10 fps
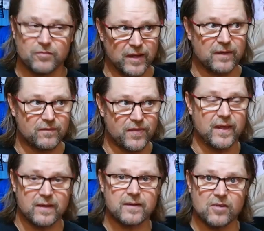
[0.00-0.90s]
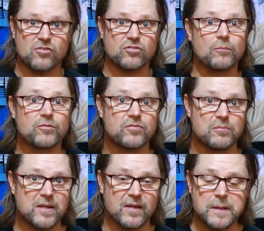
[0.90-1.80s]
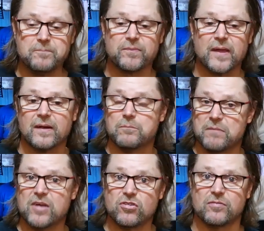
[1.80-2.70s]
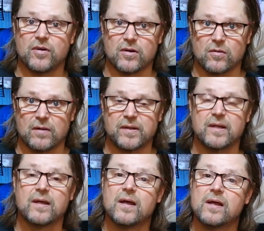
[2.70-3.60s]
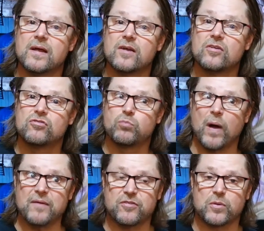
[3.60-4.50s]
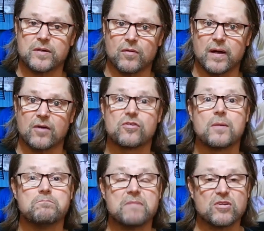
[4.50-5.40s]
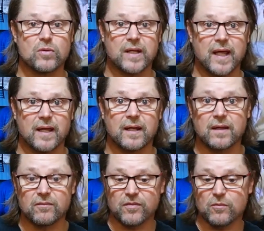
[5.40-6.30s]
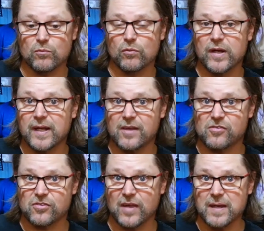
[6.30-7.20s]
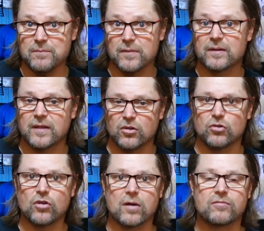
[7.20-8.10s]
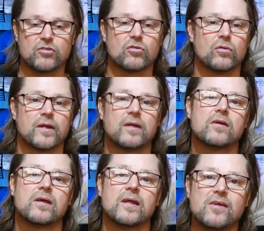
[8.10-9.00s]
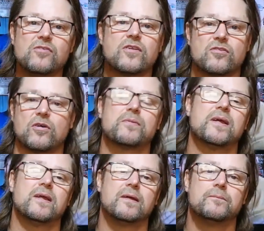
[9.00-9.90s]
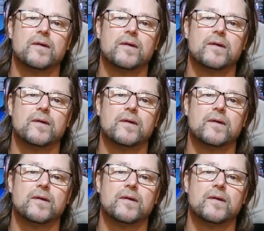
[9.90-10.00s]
think, think that it's stopped fermenting, measure your final gravity, wait for 24 hours, measure it again. If the reading is the same, then you know for sure that your yeast stopped eating.